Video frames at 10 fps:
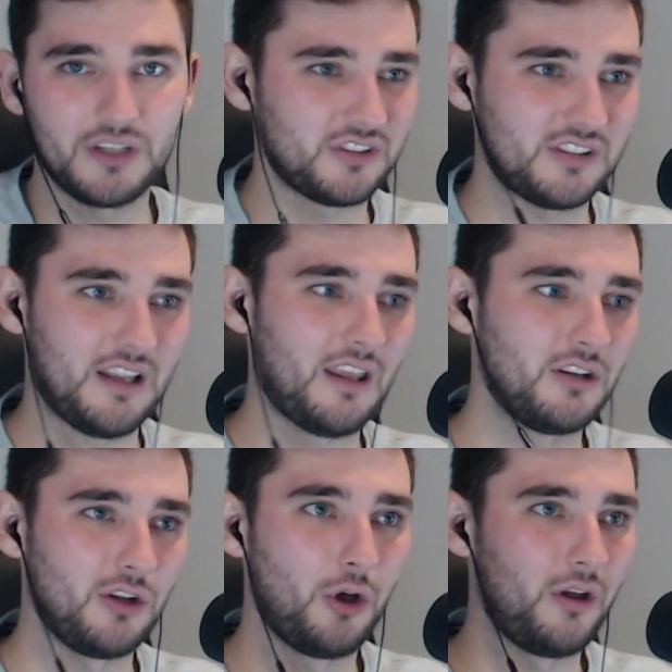Korea is just
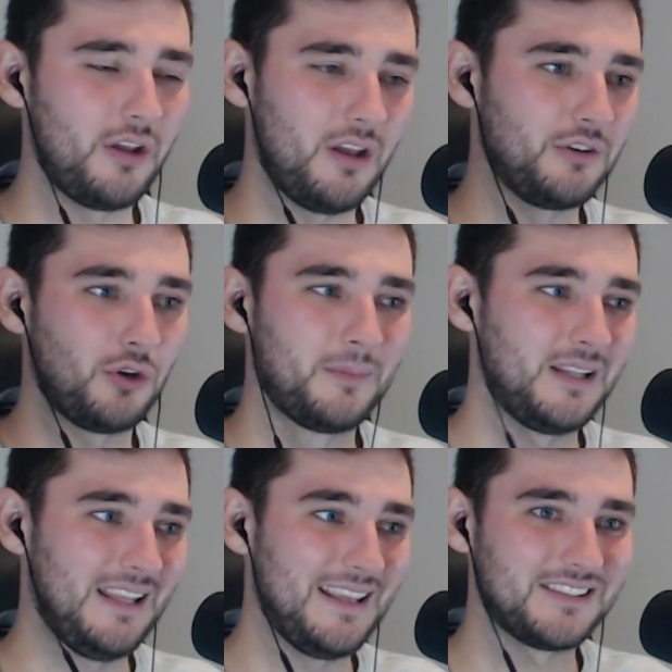an
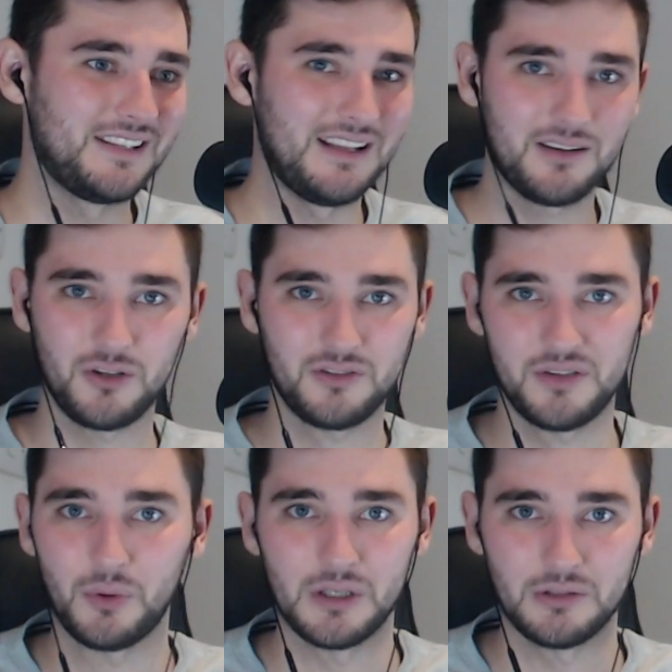anomaly, isn't it,
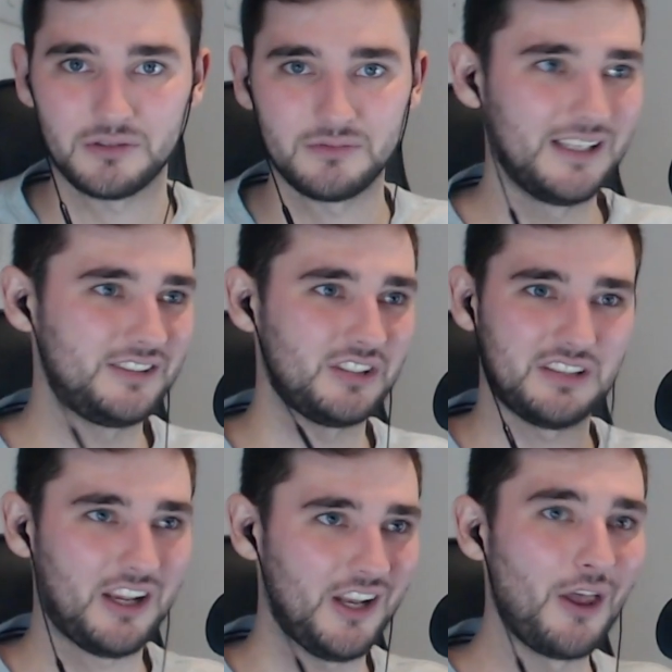to the world? It's
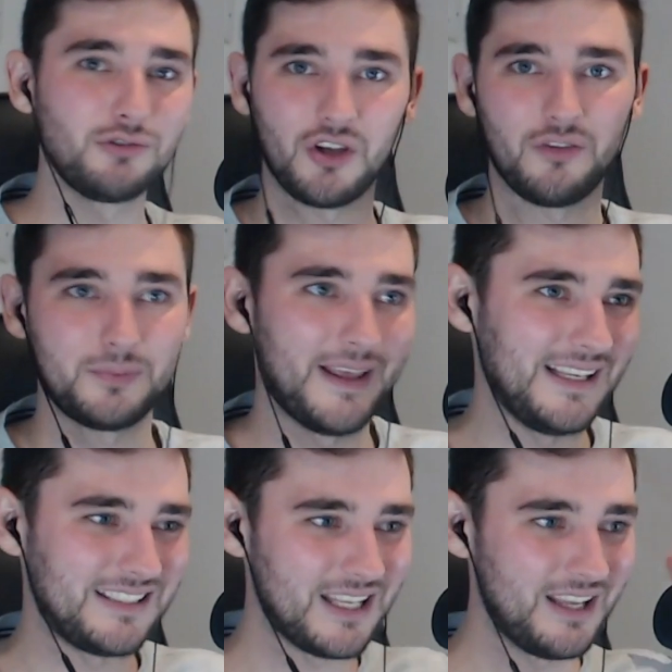just a closed-off
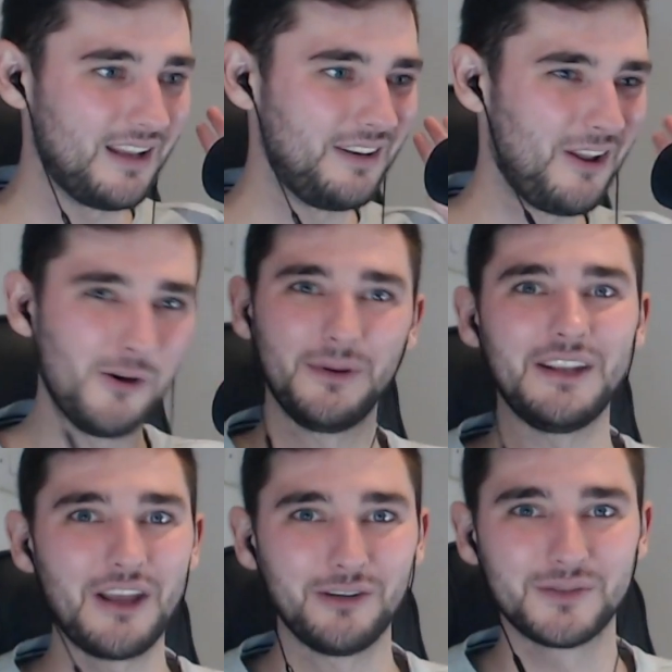place.
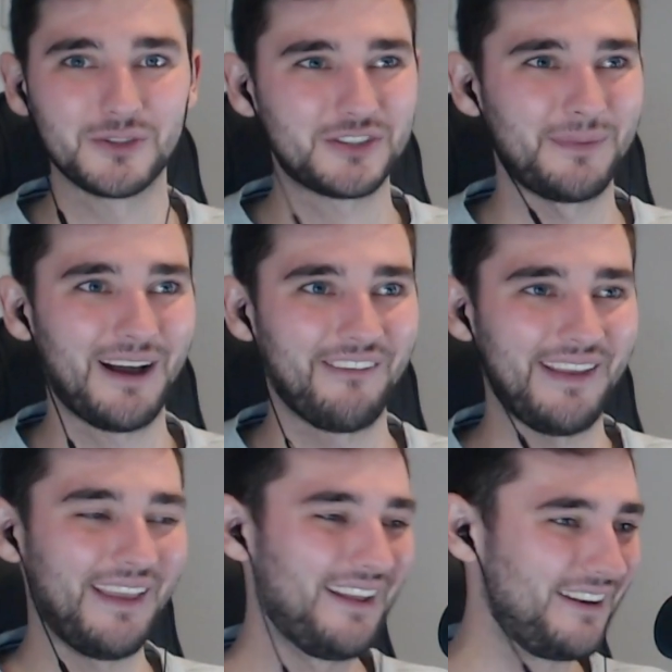Nobody knows much about
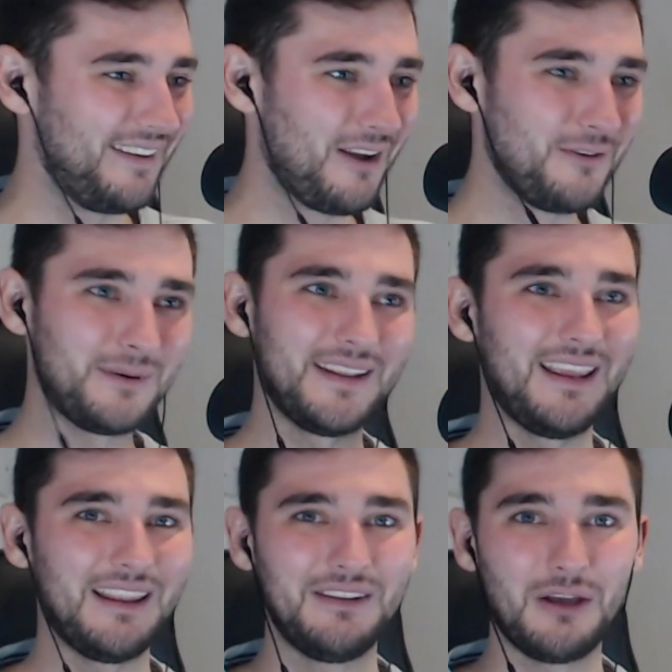it.
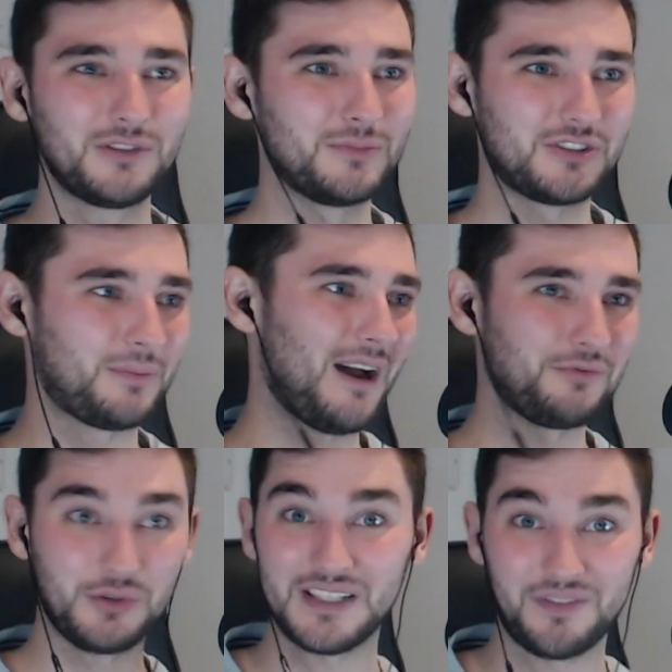Nobody knows much
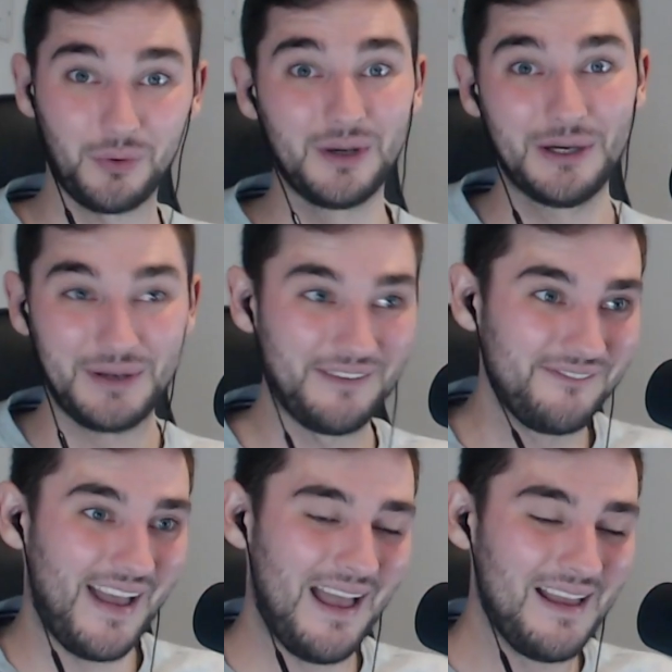about the rest of the world
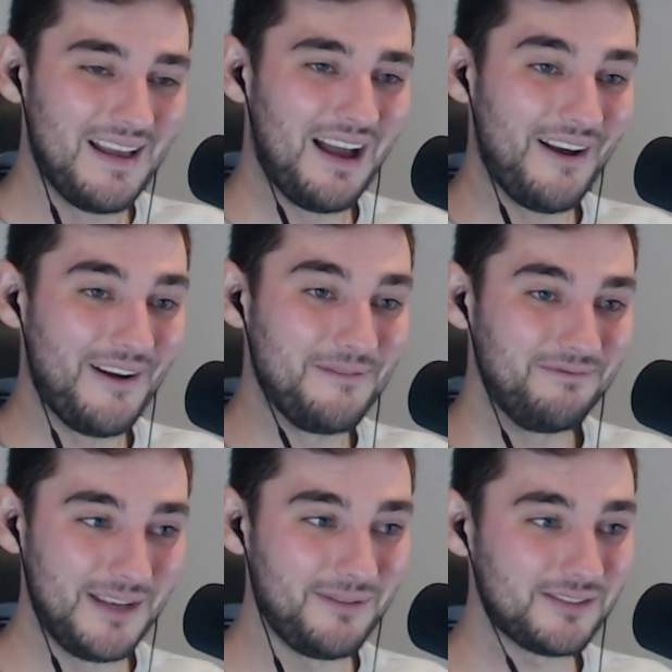in there.
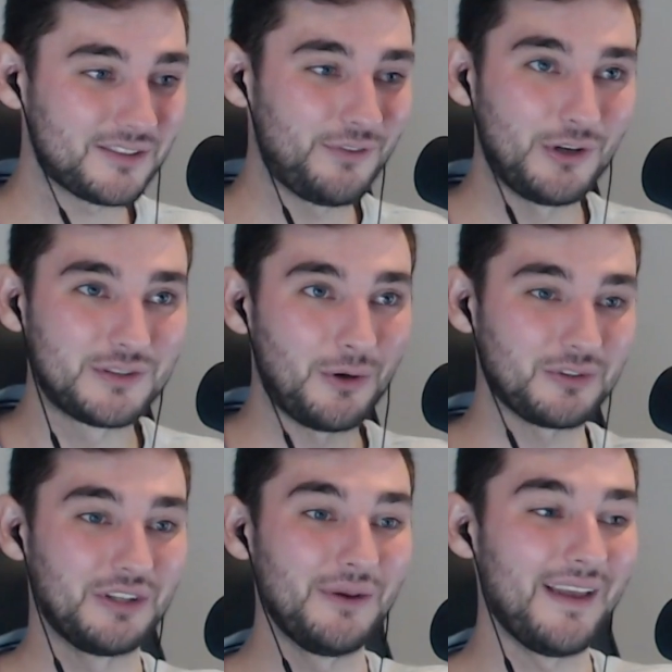Maybe I'll just force them all
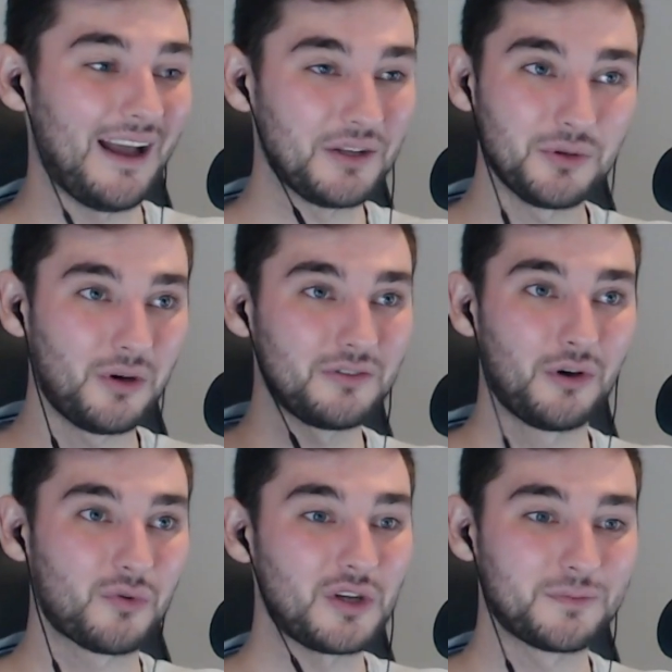to do it. I don't know what
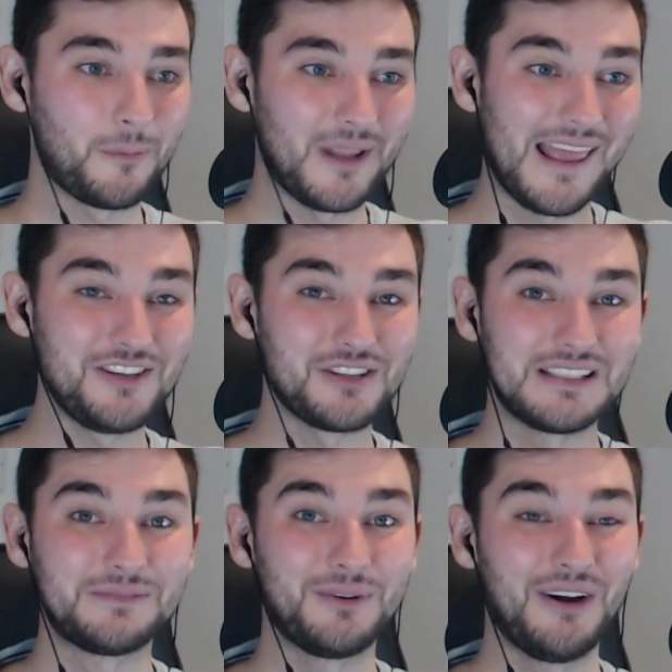North Korea's
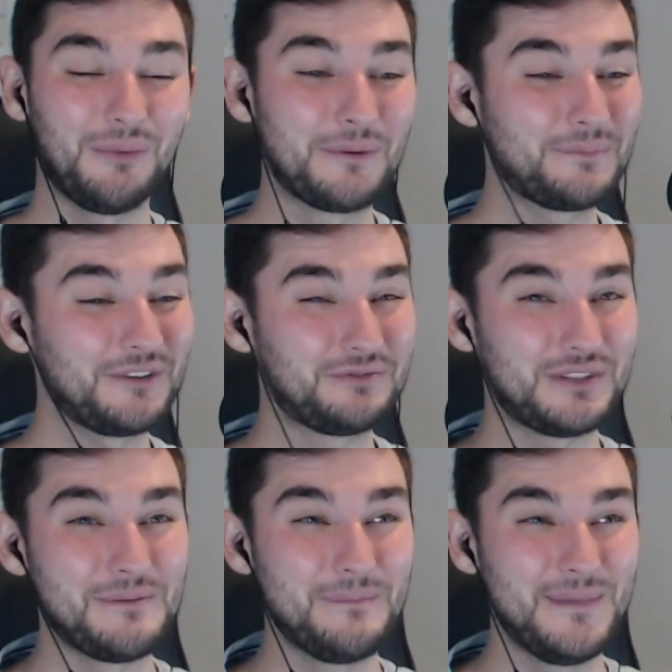population is, but
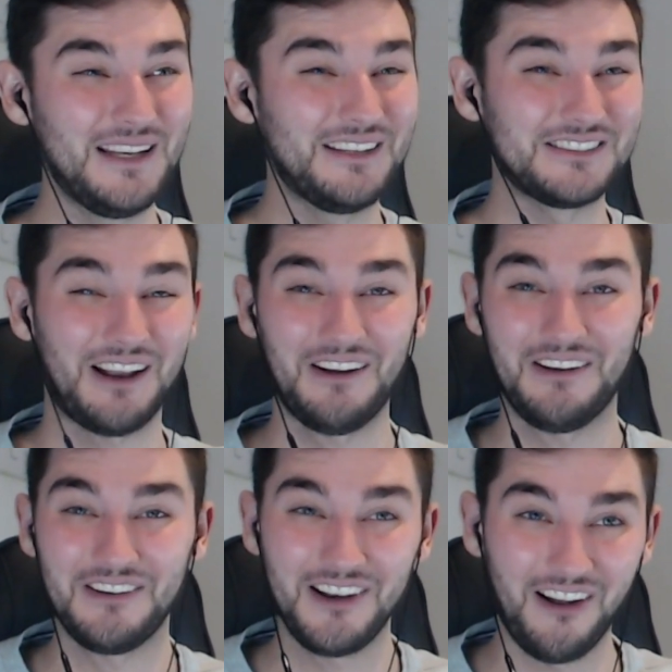1.3 million is a
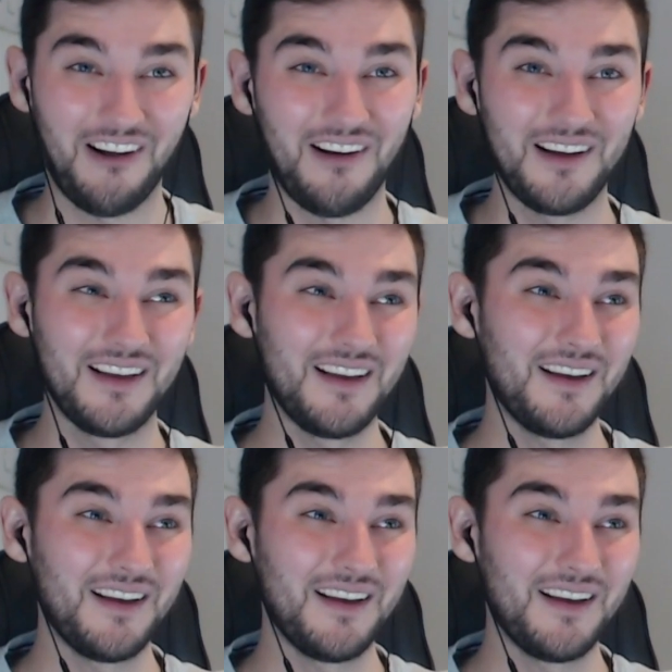lot.